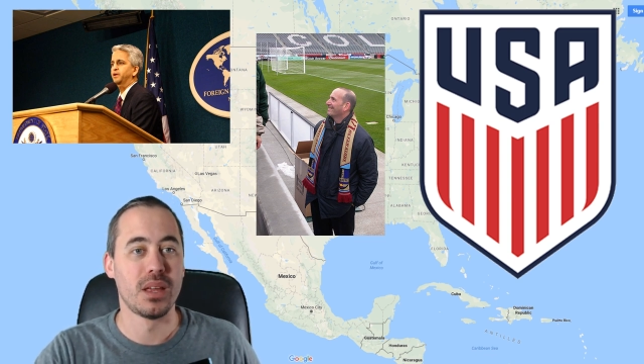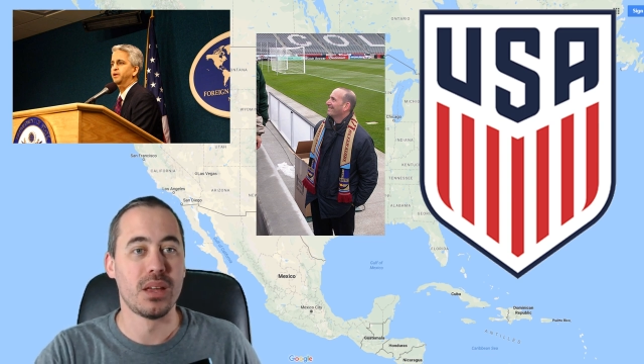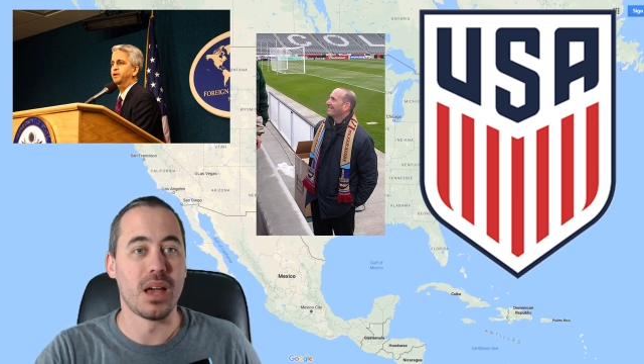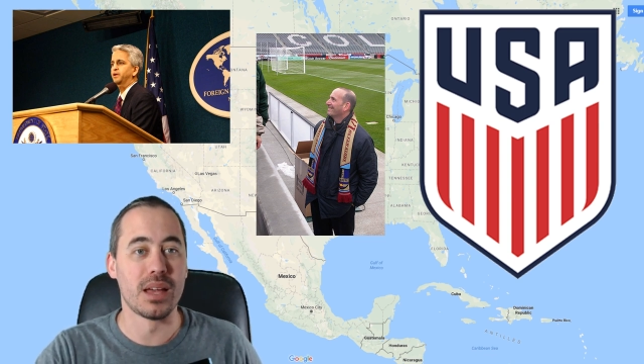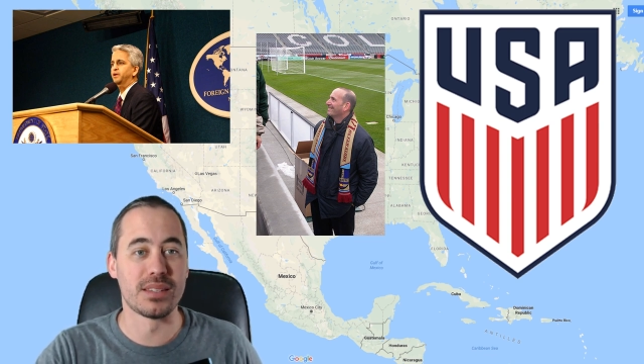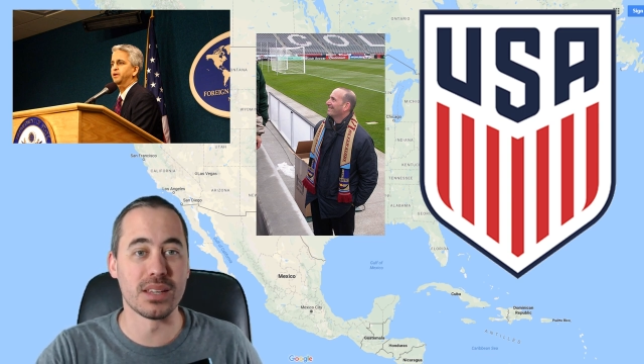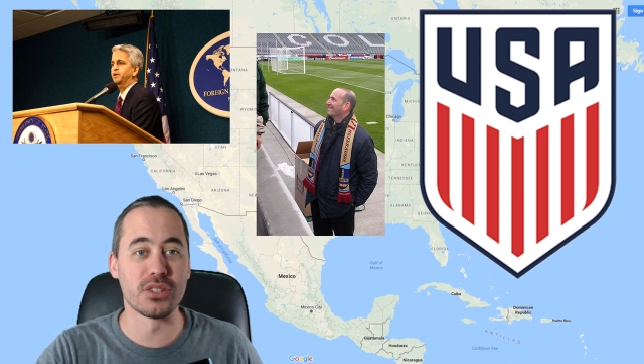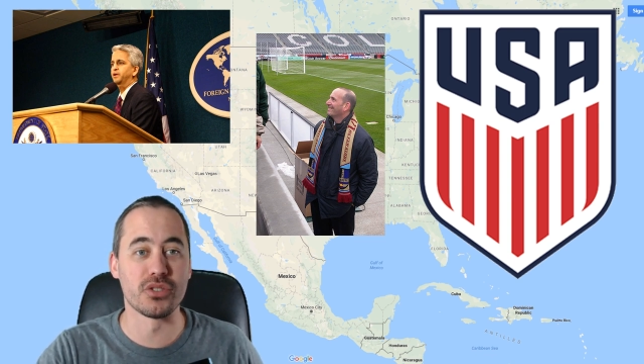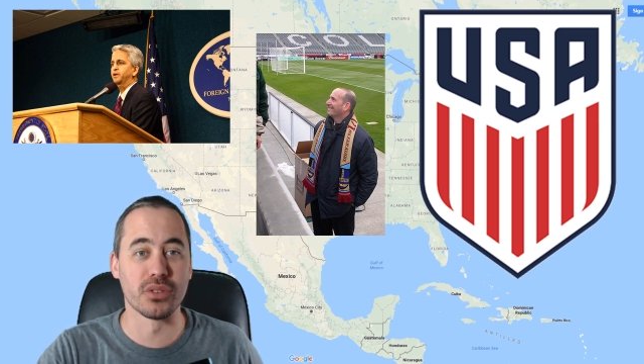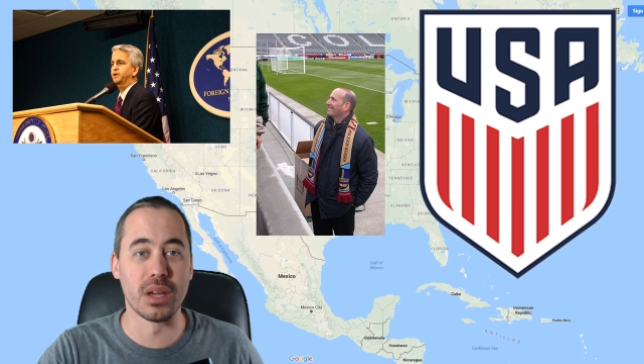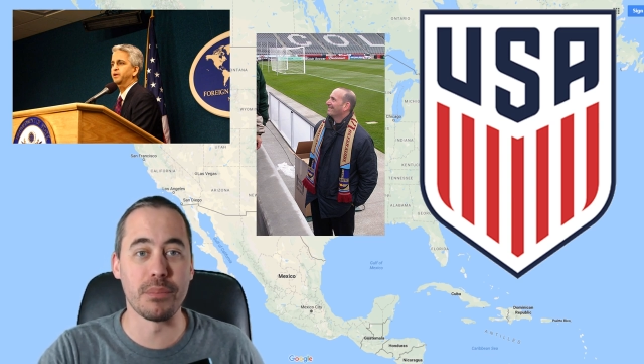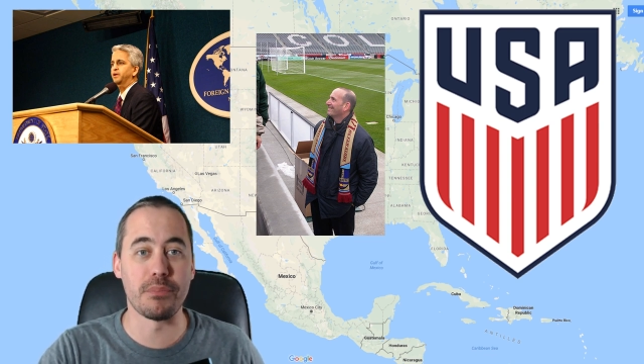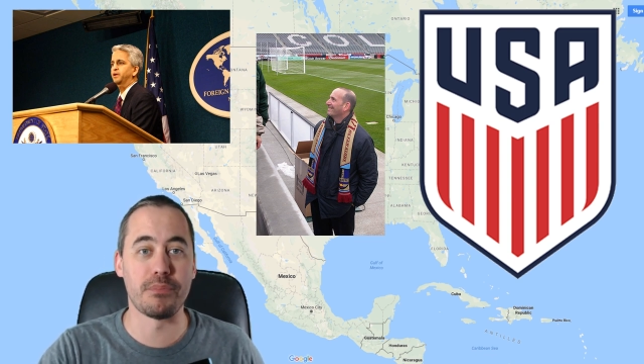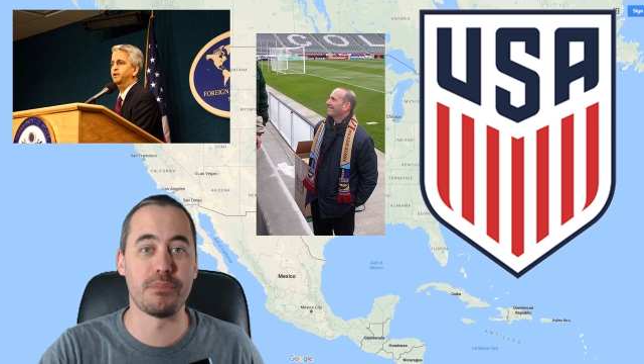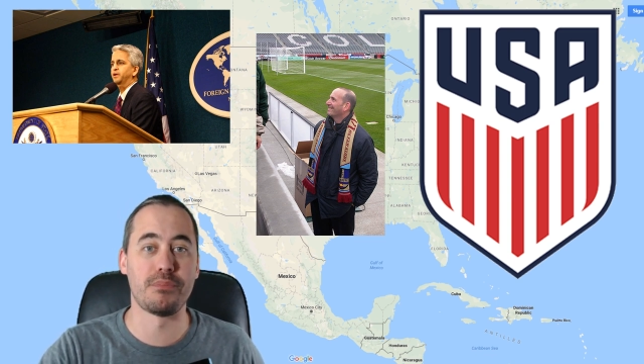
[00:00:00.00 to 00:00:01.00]

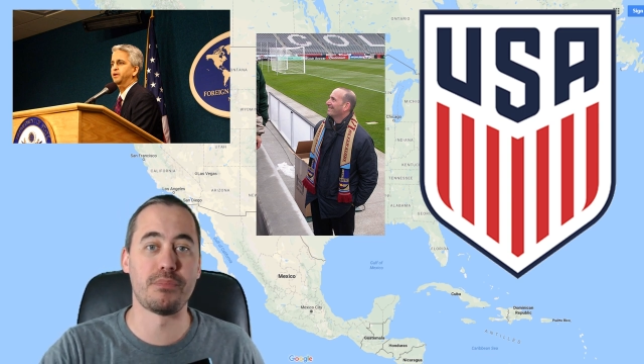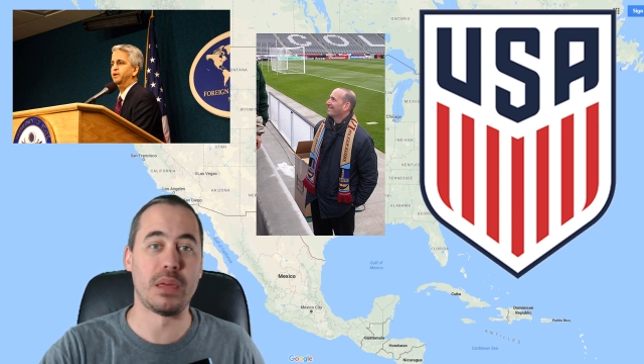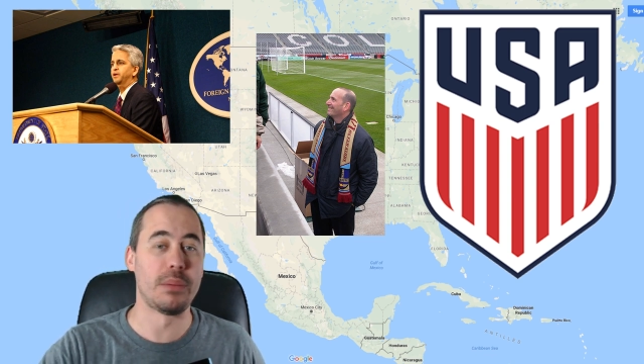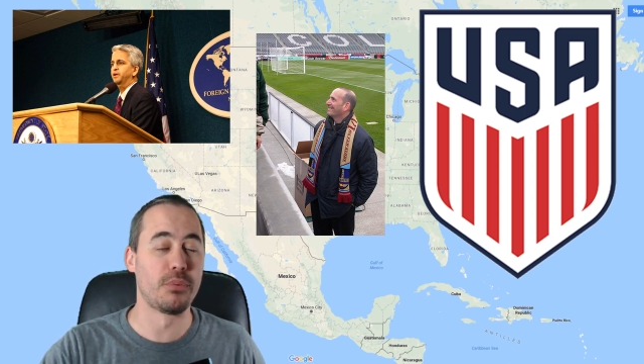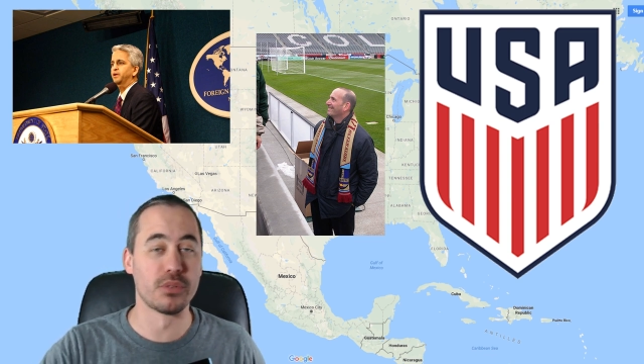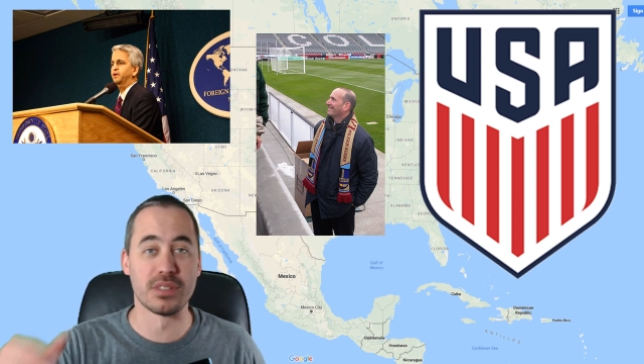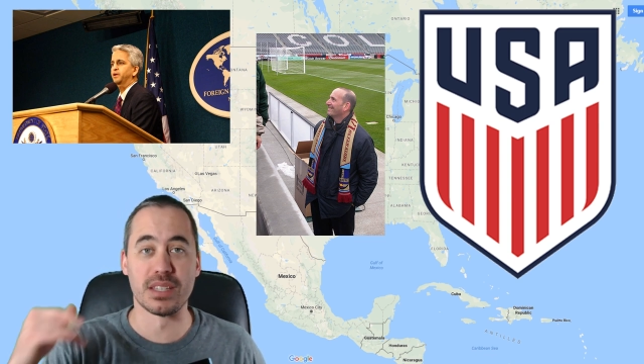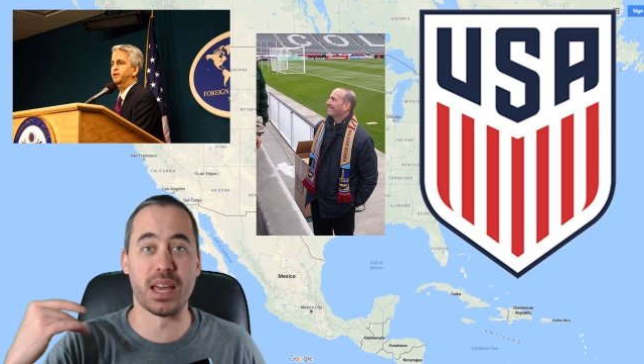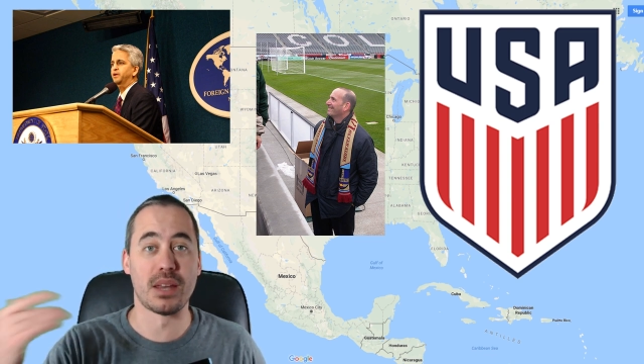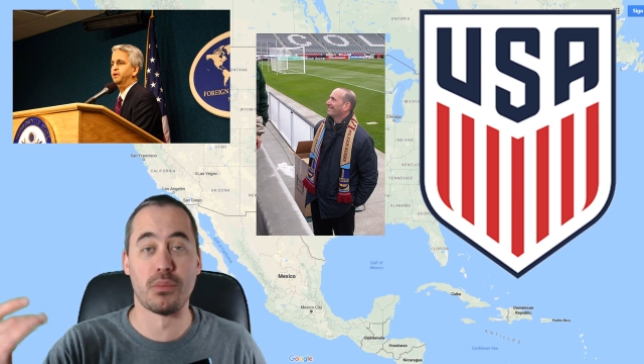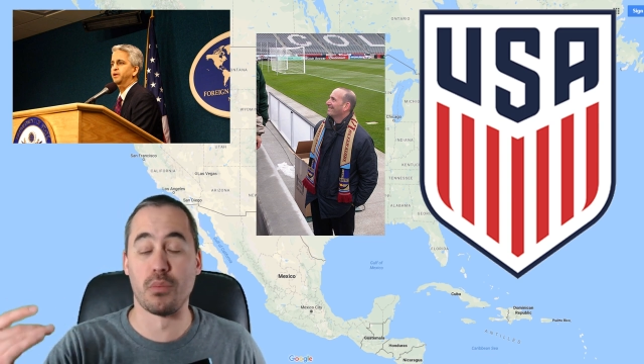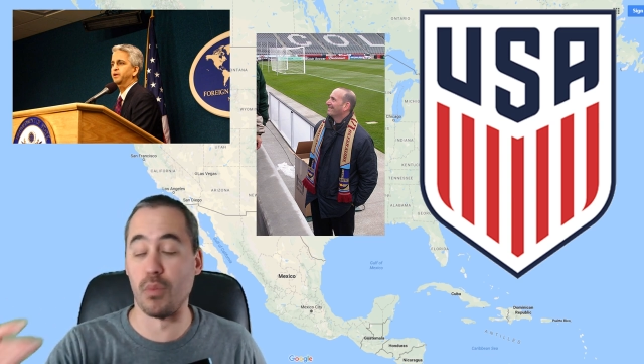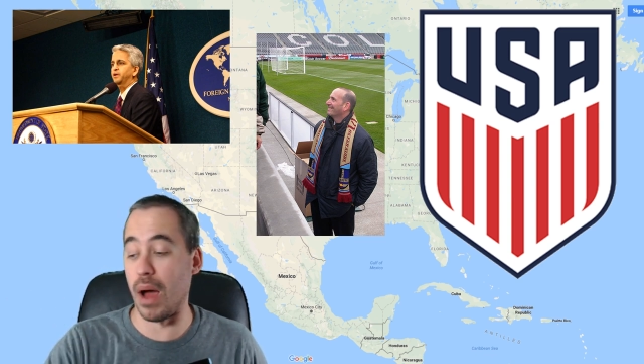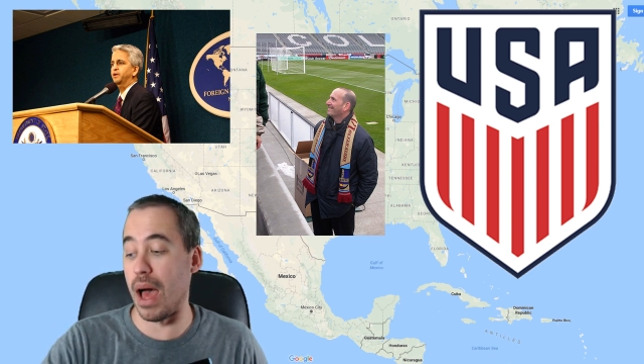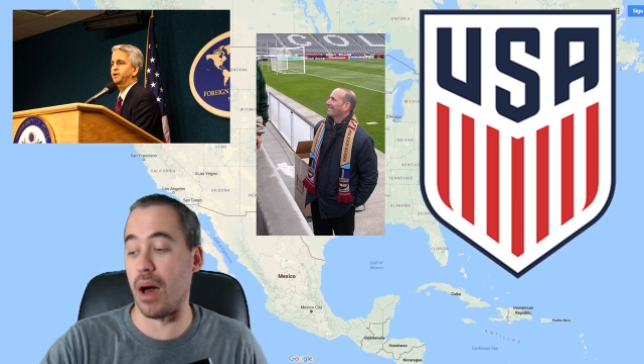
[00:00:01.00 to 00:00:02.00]
essentially, people said,
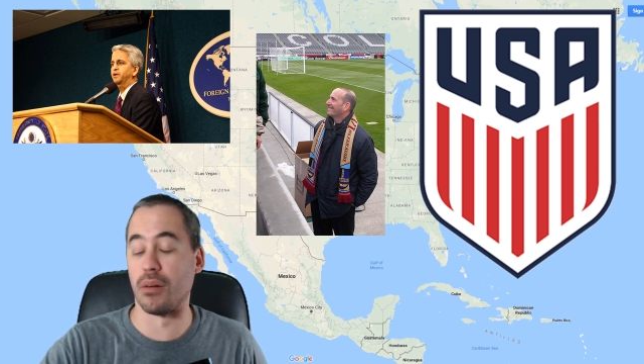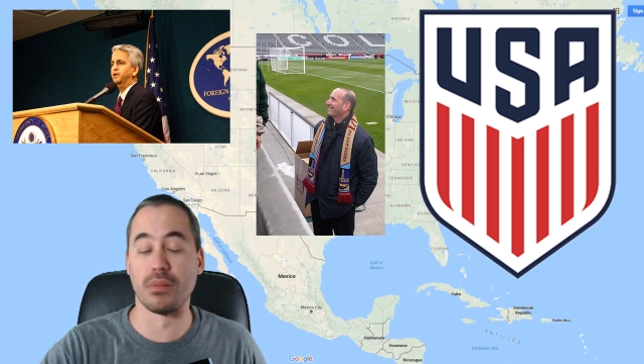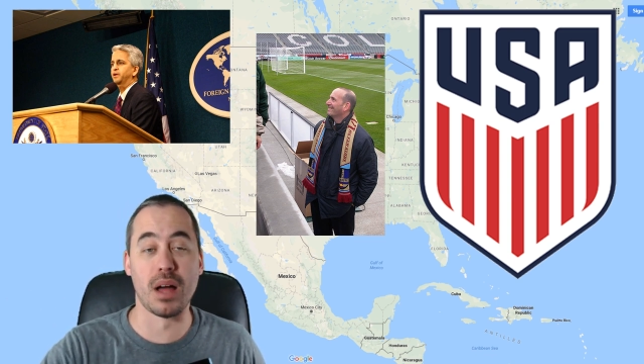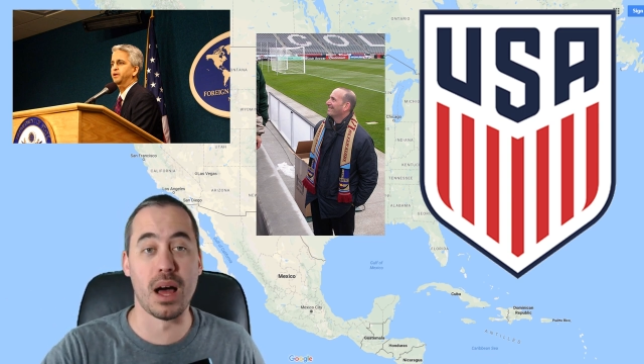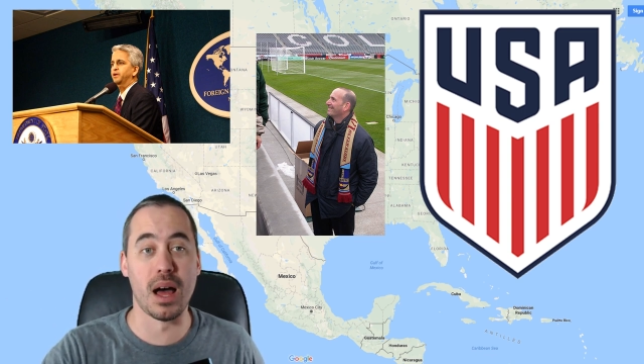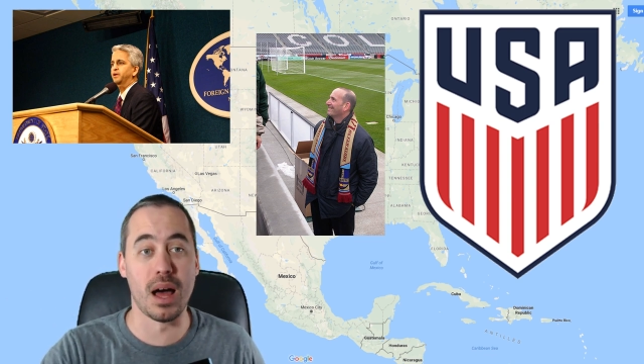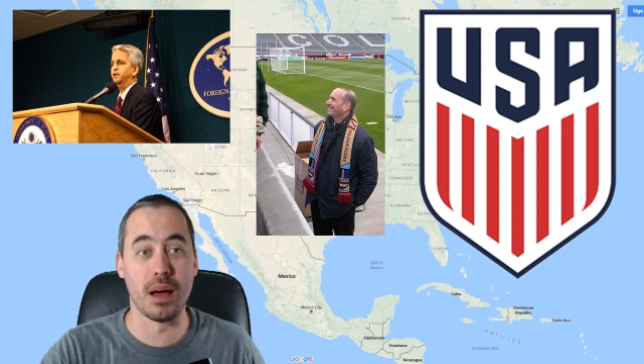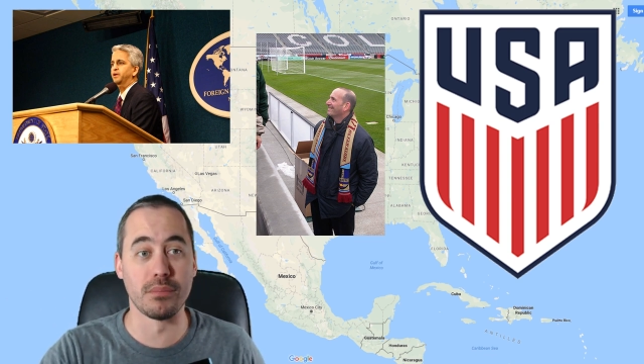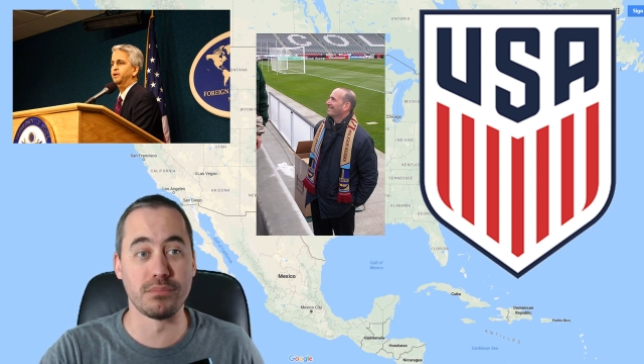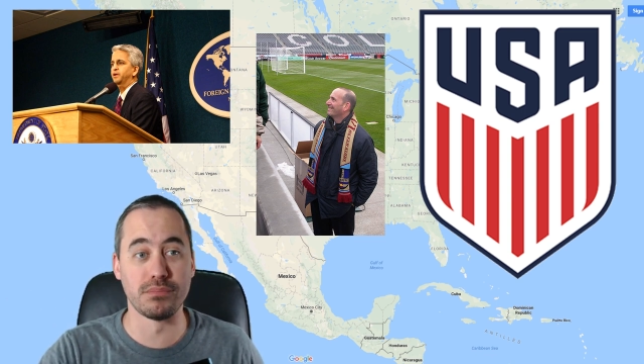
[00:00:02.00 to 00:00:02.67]
wow, uh,